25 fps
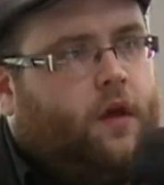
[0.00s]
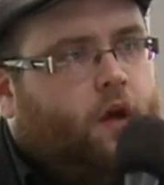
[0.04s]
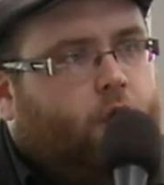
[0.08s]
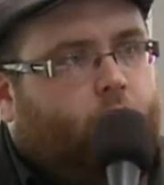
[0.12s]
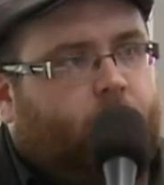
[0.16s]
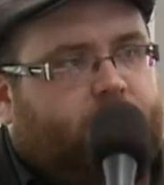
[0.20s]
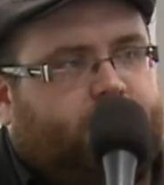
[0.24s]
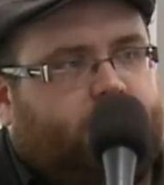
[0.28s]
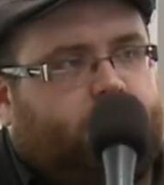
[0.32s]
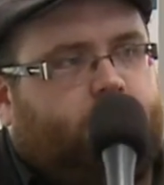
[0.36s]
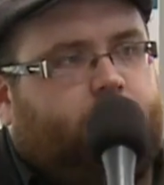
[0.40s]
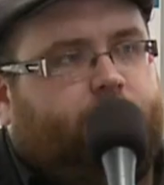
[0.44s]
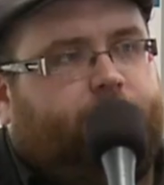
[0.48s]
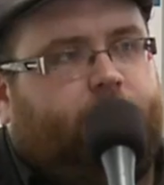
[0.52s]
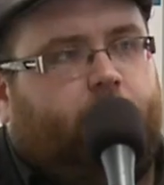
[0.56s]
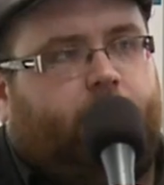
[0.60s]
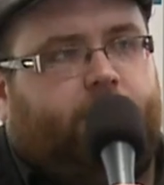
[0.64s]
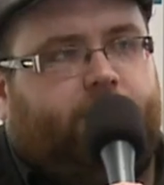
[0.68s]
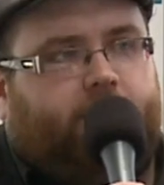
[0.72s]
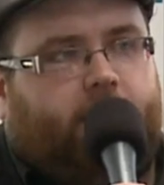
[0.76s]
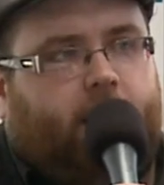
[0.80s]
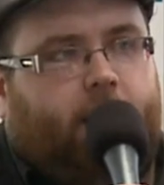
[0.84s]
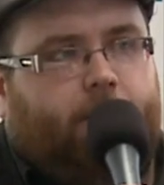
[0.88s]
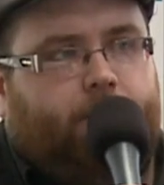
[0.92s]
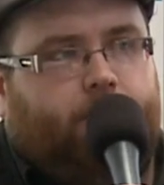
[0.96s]
Was it the
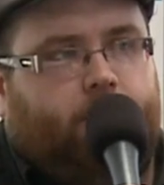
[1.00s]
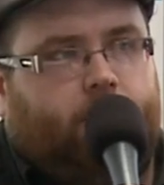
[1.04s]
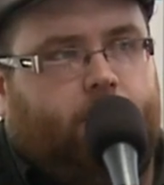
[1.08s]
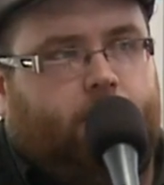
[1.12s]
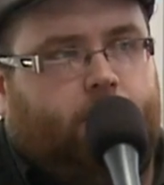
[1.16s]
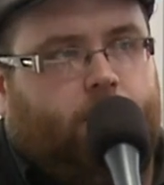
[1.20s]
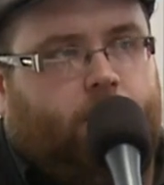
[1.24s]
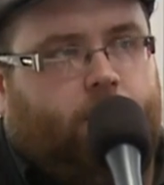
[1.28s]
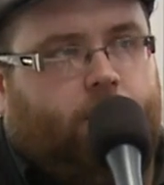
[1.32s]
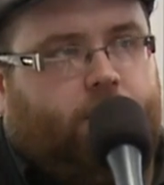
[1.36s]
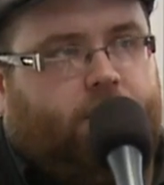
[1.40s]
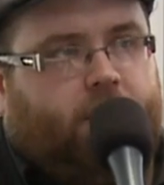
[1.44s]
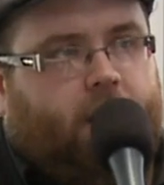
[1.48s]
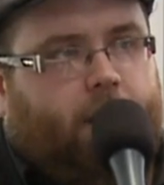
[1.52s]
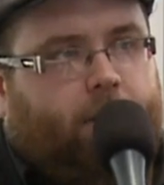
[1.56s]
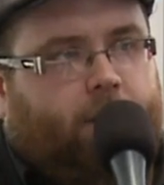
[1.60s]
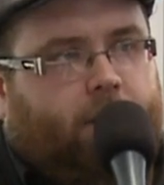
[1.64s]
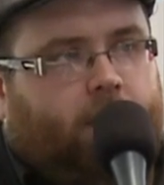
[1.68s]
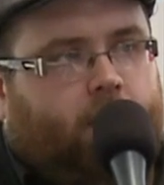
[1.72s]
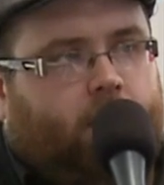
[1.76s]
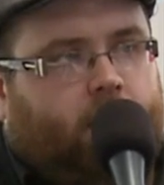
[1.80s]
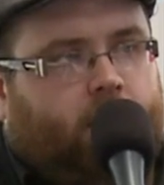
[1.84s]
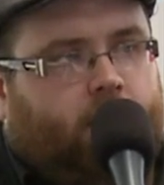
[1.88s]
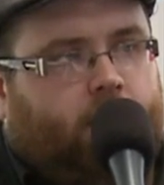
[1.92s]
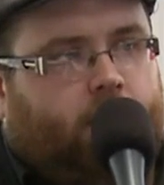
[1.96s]
first time you came
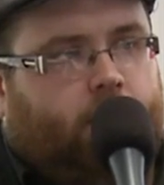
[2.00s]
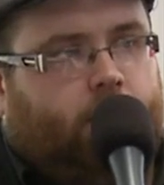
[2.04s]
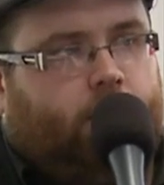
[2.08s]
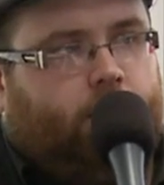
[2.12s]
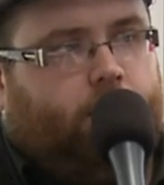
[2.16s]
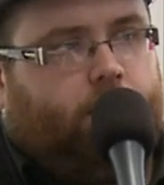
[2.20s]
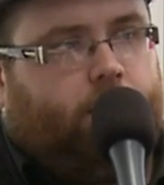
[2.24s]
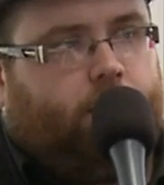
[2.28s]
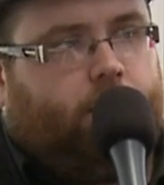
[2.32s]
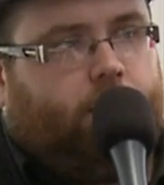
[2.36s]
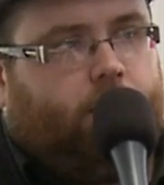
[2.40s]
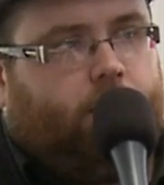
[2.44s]
in Nantes?